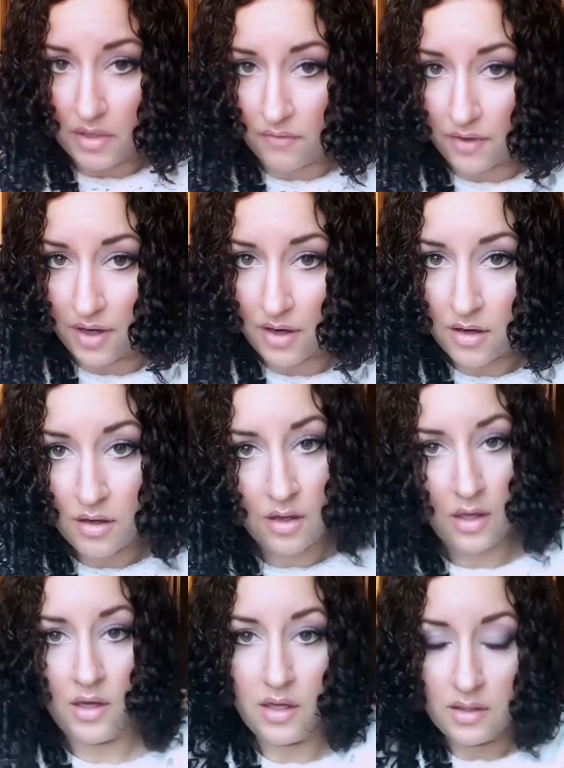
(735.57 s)
My grandma
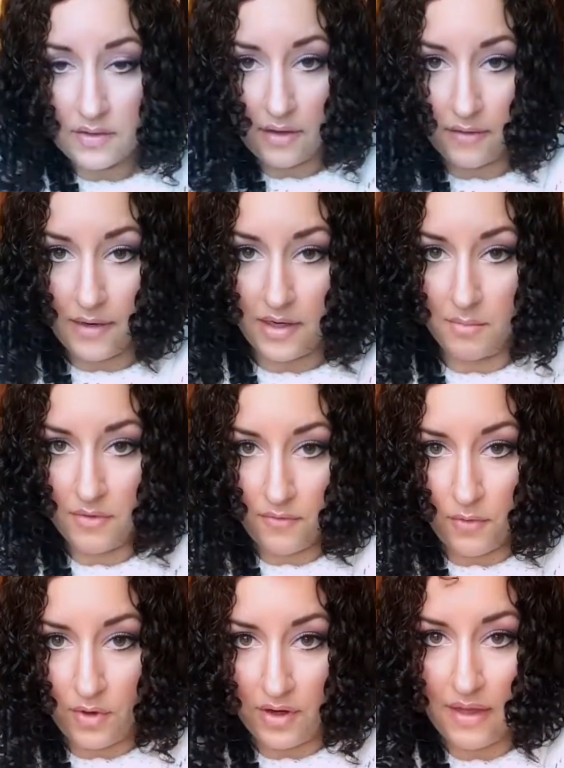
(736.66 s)
passed away
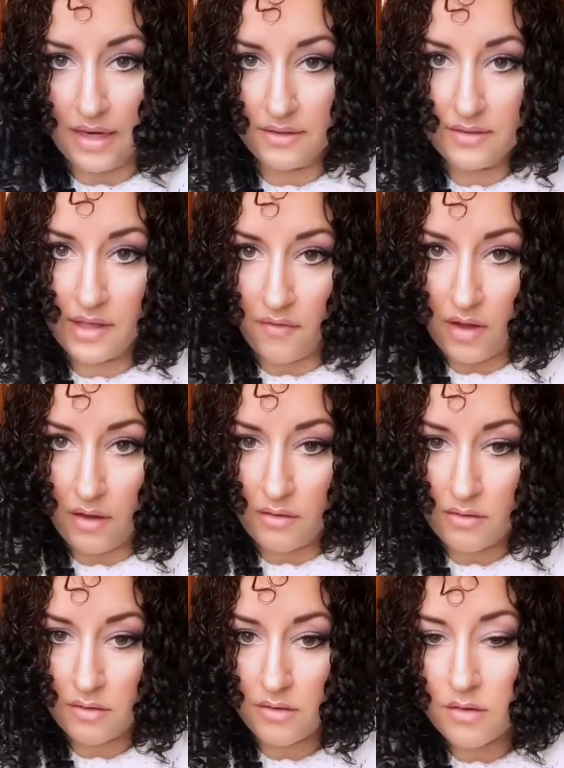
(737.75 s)
on my
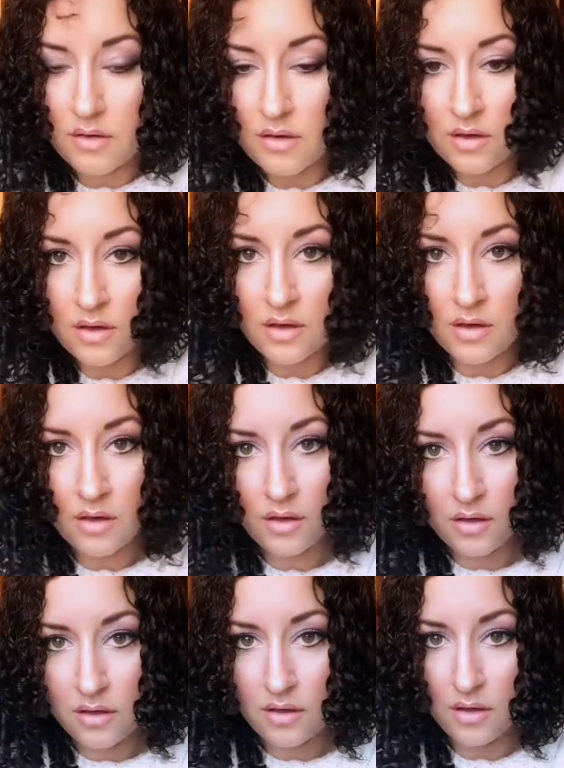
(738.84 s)
son's first
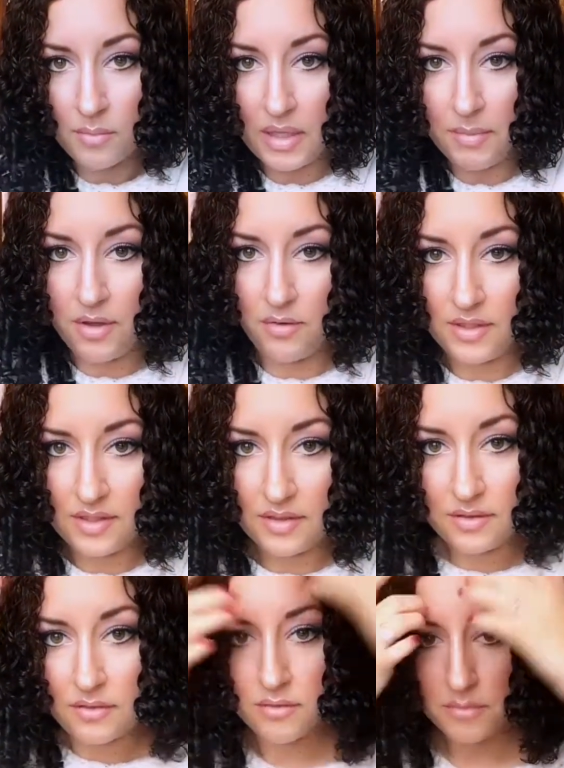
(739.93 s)
birthday,
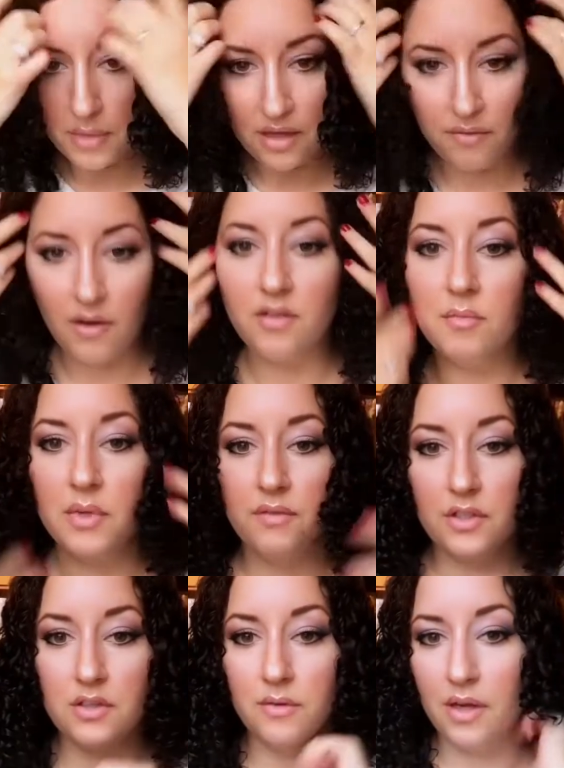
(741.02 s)
October 19th.
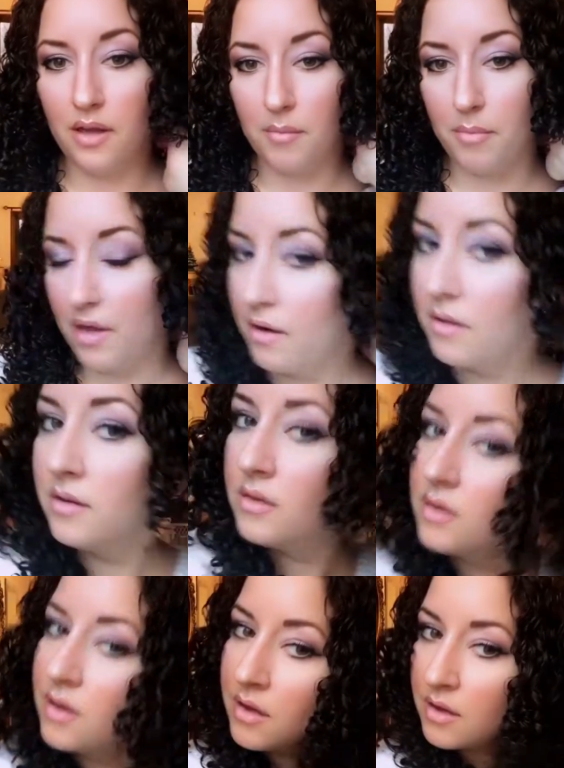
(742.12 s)
So when
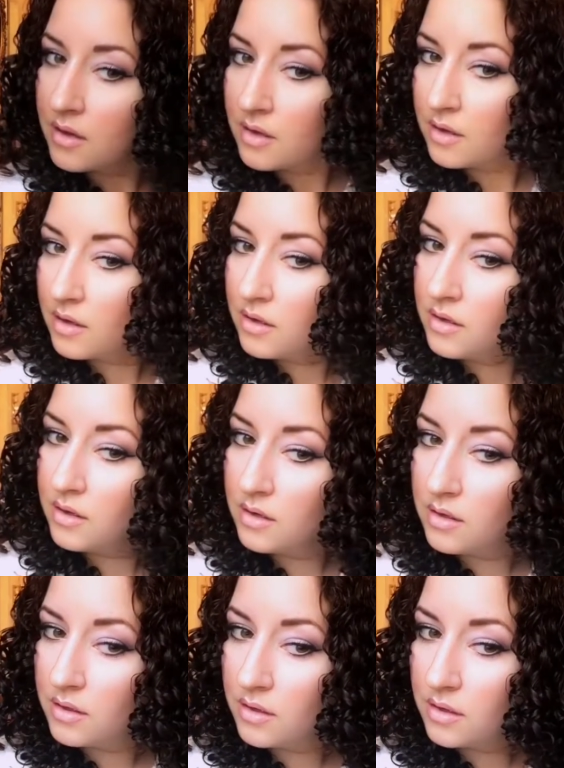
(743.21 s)
that happened, cheer me
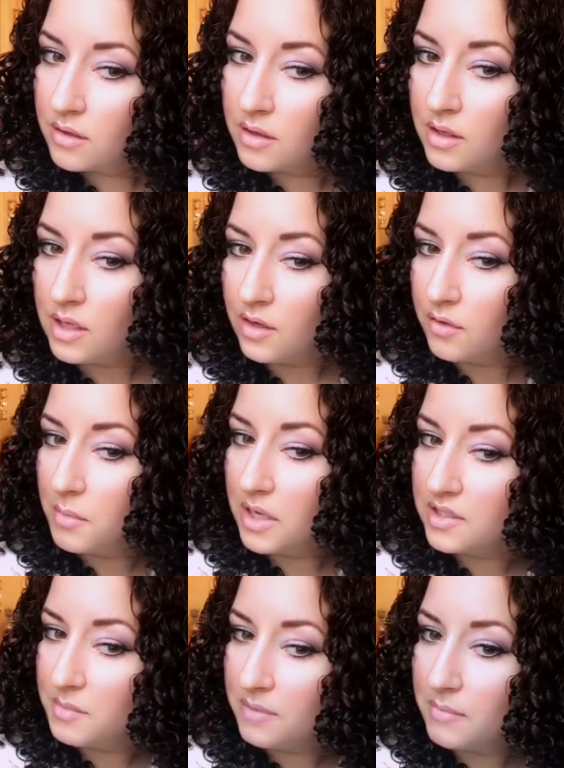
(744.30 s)
up and make me
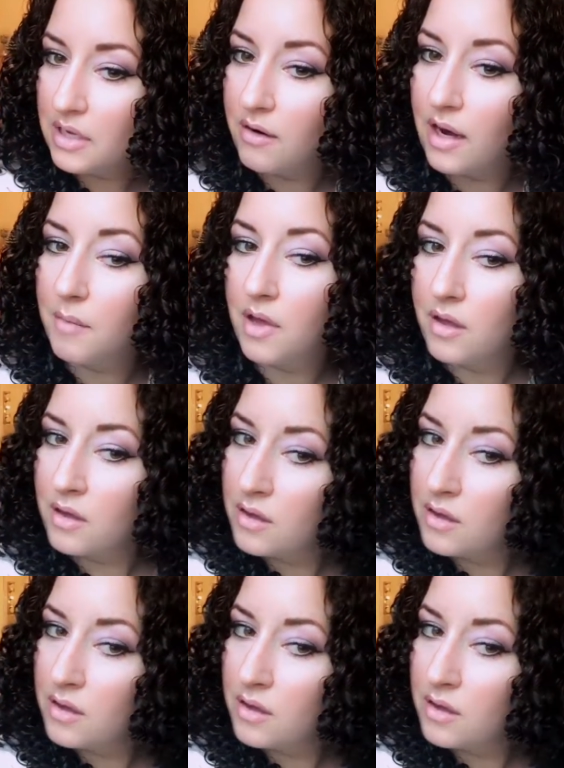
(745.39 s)
think of her.